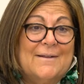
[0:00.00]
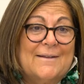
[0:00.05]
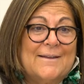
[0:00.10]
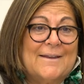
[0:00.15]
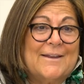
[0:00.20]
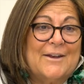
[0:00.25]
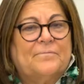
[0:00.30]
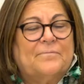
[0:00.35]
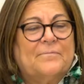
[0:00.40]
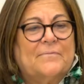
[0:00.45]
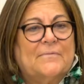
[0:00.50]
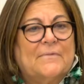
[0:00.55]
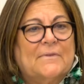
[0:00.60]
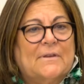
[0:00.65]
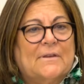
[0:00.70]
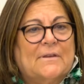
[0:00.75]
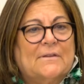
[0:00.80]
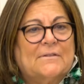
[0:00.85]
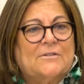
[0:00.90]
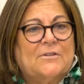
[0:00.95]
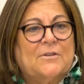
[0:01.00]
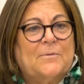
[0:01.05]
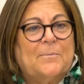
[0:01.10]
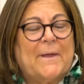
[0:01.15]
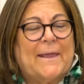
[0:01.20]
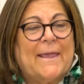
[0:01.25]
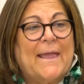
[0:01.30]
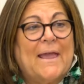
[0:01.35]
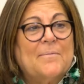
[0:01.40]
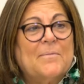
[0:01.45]
You know, was in
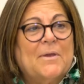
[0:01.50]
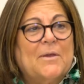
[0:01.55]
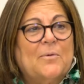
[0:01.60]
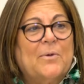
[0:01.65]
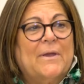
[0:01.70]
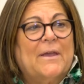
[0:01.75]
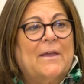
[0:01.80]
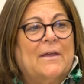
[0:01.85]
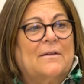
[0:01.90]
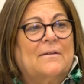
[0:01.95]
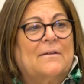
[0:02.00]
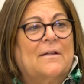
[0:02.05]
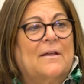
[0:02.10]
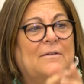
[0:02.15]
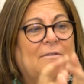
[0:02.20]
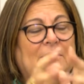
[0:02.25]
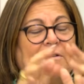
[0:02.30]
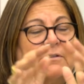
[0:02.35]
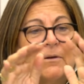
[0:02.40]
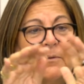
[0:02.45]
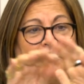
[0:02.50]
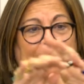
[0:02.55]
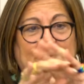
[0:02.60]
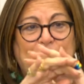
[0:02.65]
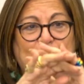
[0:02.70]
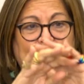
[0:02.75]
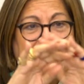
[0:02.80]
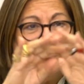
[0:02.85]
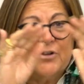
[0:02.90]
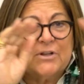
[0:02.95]
Miami, we had a
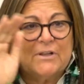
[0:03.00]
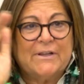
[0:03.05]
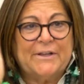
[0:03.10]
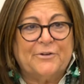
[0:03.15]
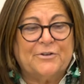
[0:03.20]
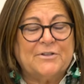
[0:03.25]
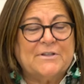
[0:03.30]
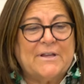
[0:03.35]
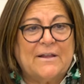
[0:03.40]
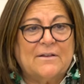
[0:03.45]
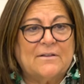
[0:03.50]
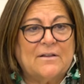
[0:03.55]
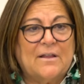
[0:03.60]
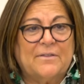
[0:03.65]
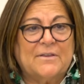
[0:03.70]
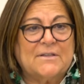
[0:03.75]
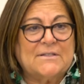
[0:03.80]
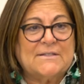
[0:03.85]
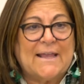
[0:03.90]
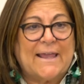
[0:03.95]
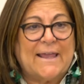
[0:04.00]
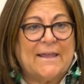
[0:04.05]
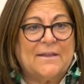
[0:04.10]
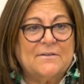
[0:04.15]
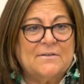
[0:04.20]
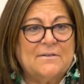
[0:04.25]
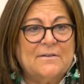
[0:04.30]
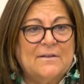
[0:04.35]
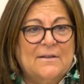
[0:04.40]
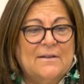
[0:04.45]
beautiful clear tent on the
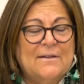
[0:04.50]
sand,